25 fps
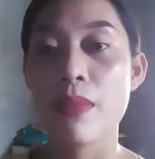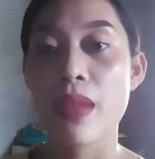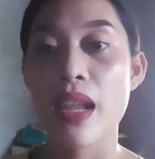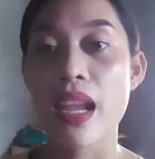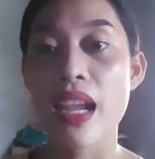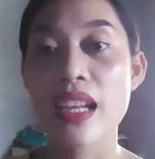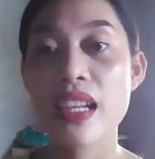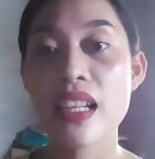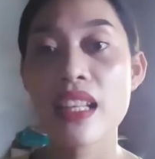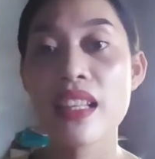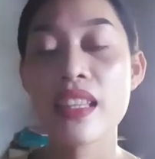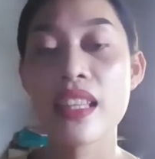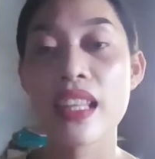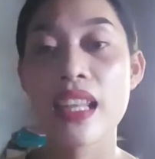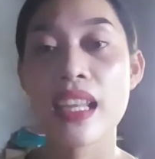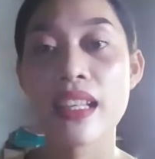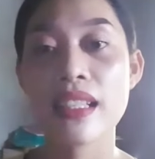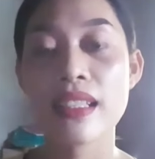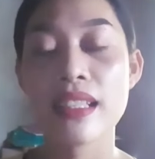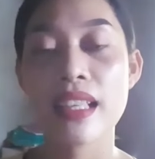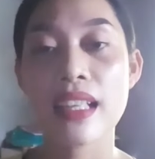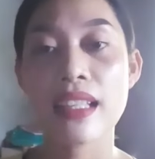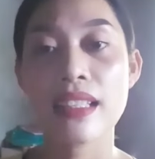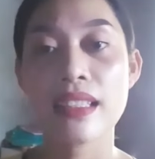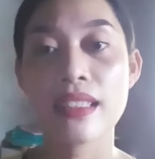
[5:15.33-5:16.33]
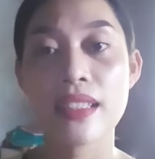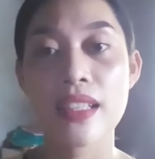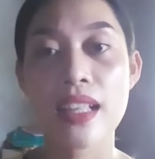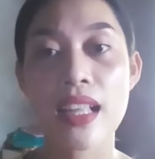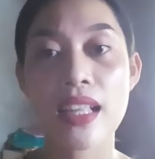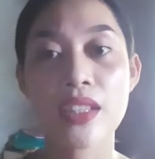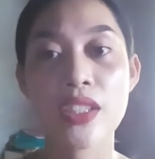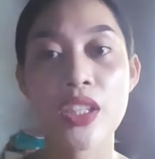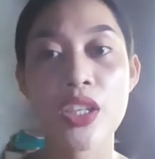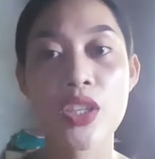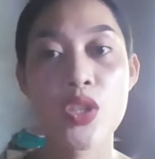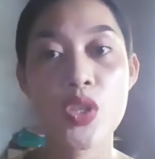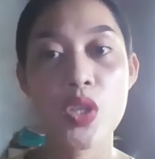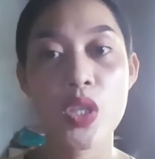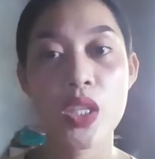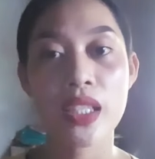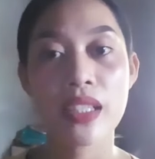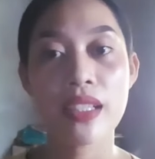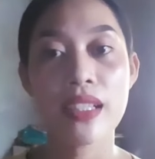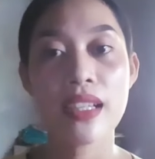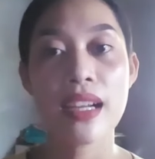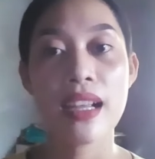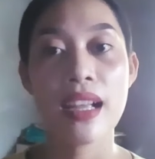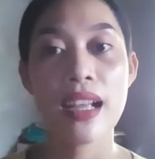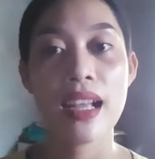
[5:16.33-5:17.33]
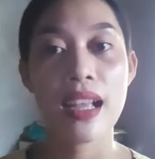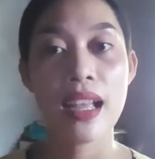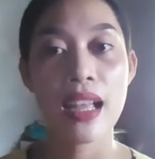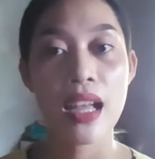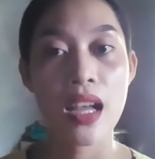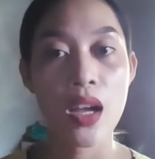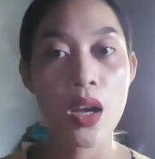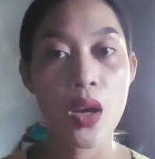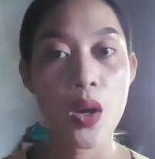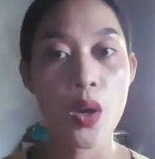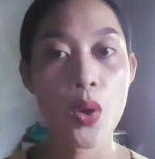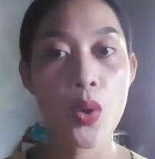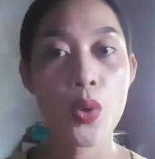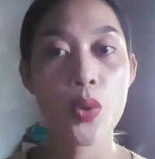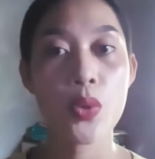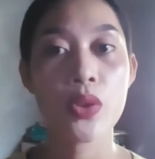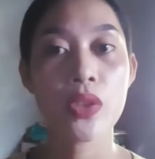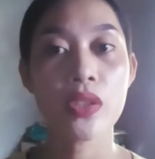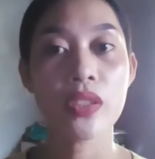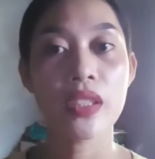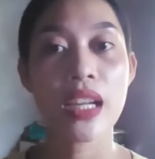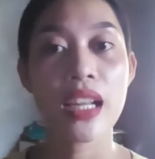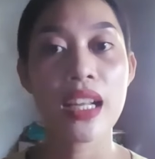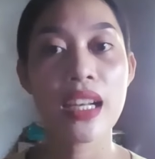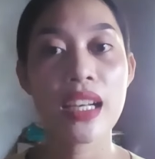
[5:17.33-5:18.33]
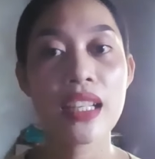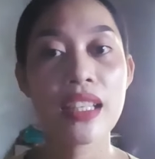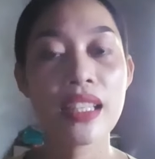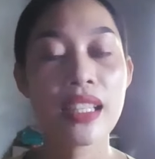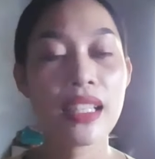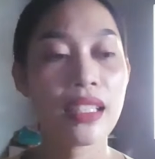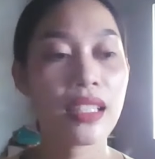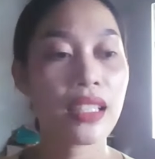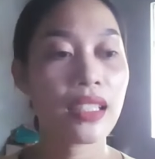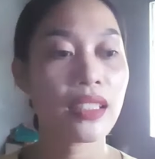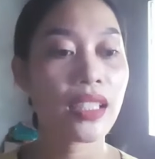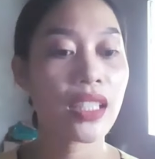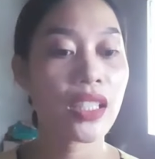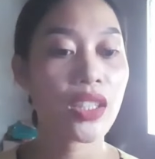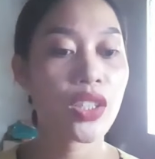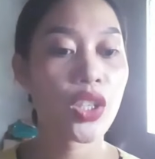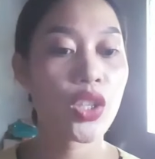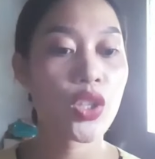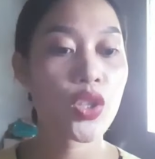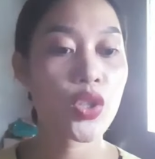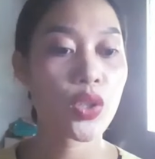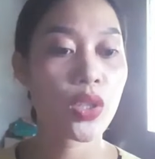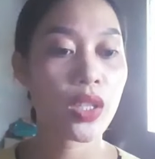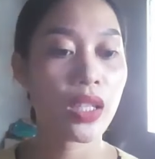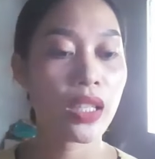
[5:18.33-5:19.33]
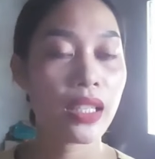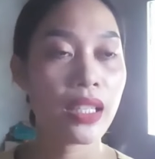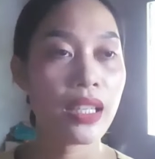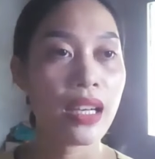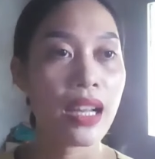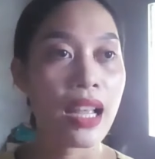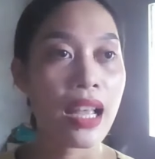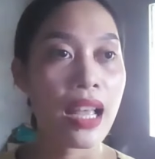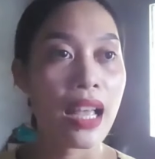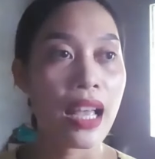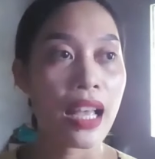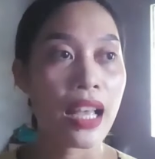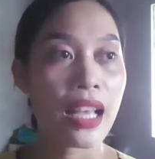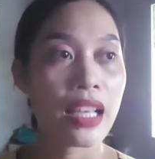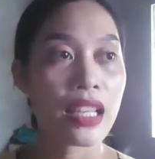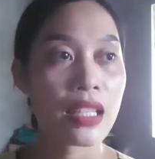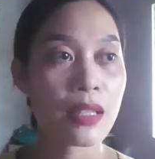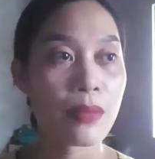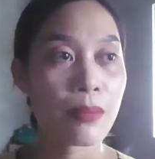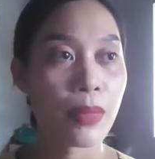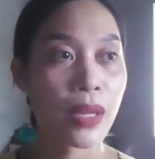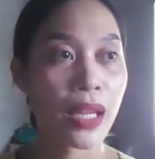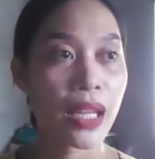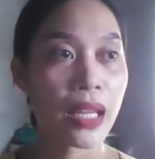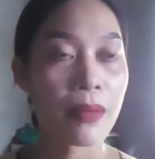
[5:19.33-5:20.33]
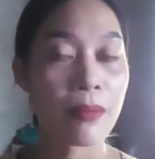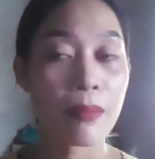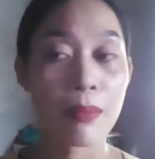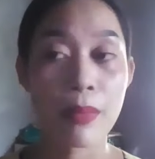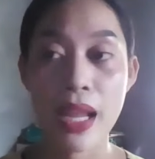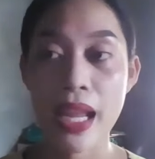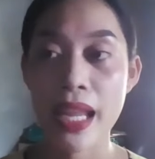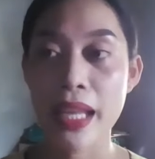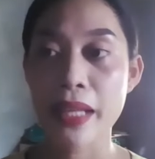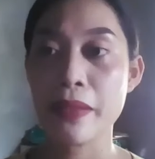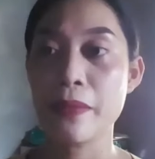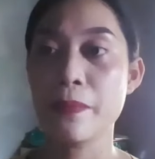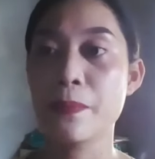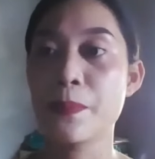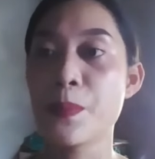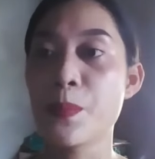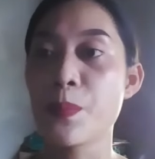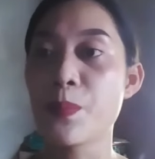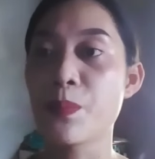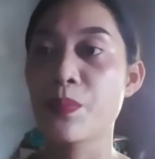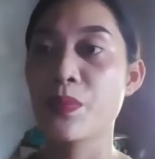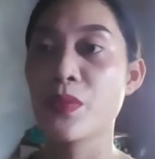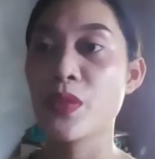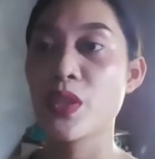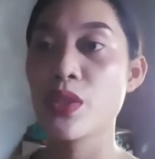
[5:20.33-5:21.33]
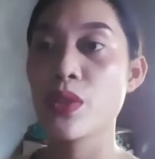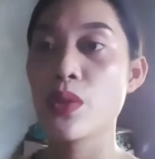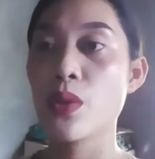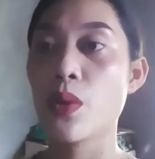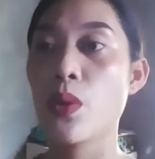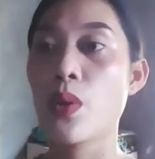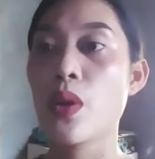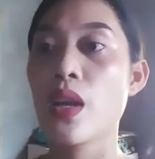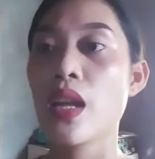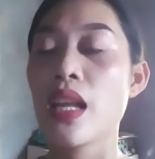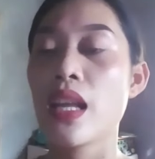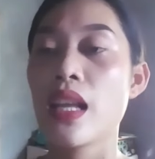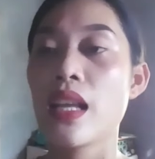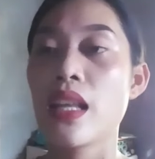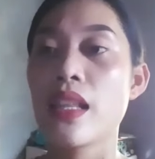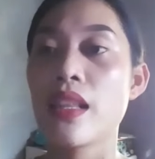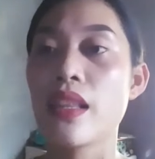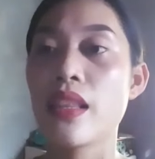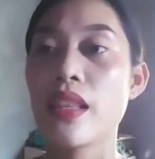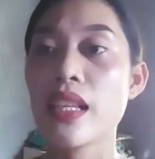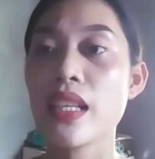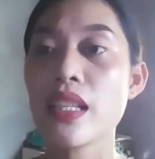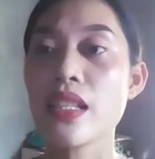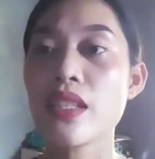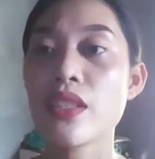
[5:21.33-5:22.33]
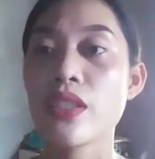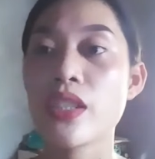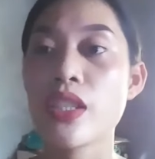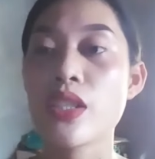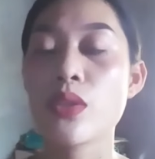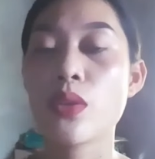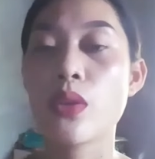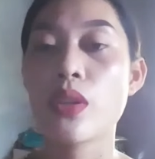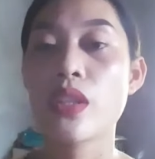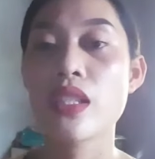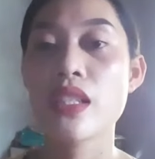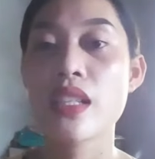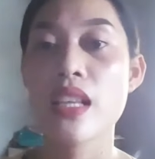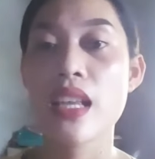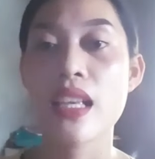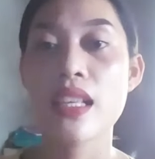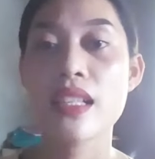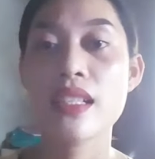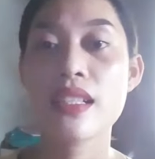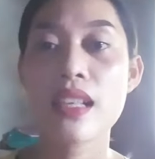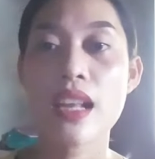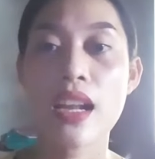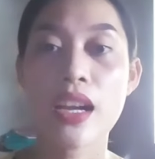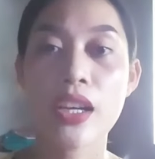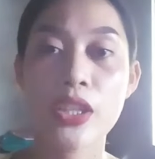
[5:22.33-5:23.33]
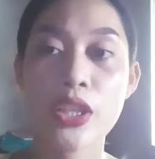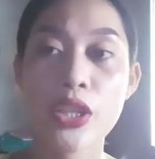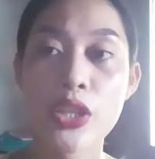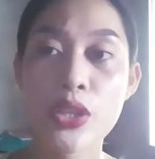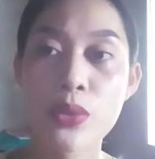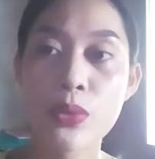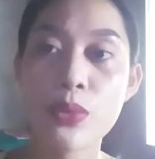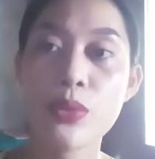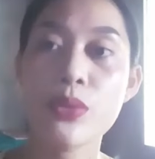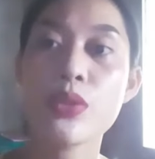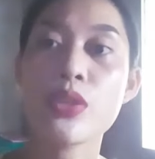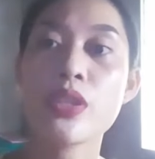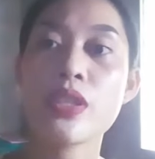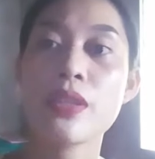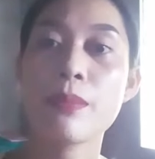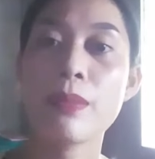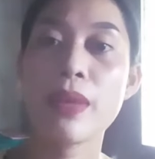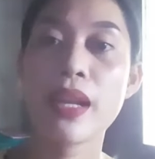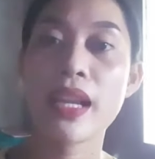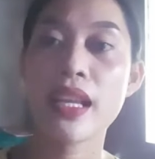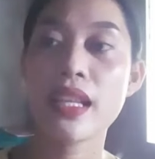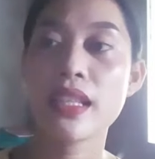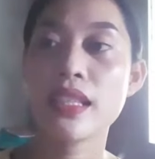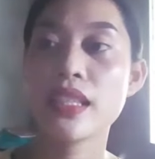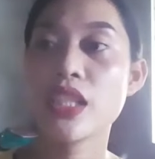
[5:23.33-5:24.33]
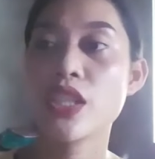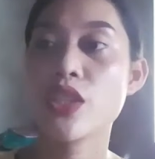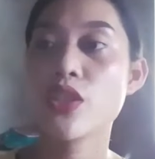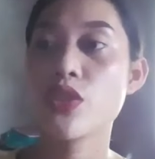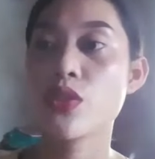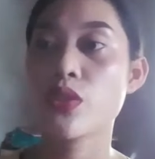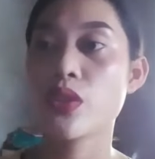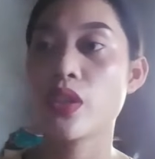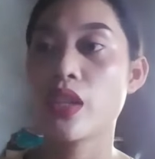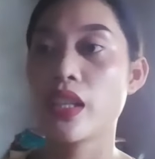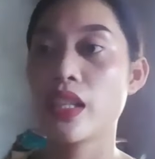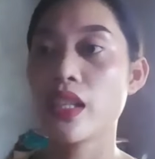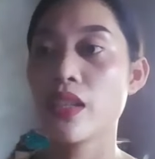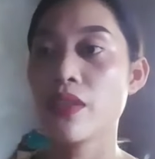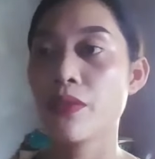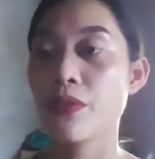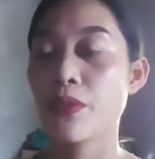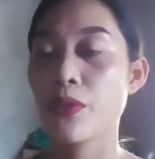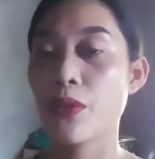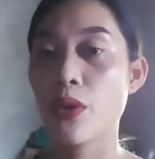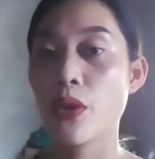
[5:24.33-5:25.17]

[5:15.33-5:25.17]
anything that a teacher own or anything that a teacher has been made. So these resources are used by a teacher